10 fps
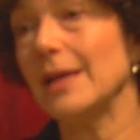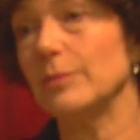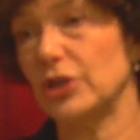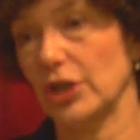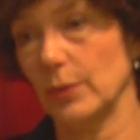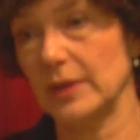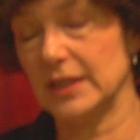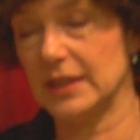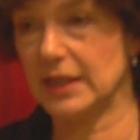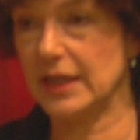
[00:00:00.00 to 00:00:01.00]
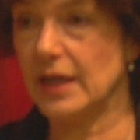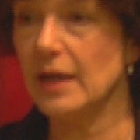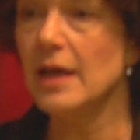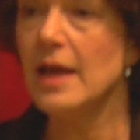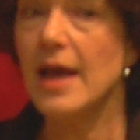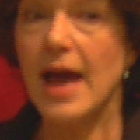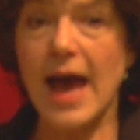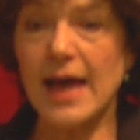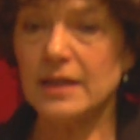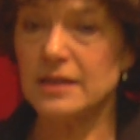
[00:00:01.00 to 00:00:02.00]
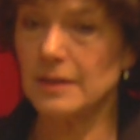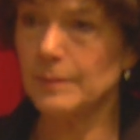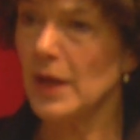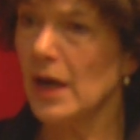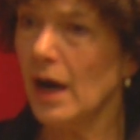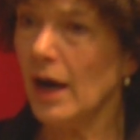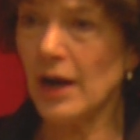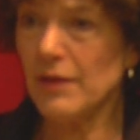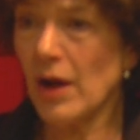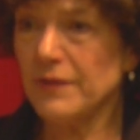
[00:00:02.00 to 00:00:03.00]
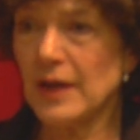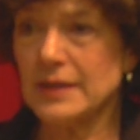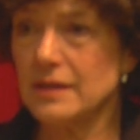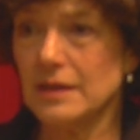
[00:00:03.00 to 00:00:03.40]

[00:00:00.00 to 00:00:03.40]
game show we did here. And I've had,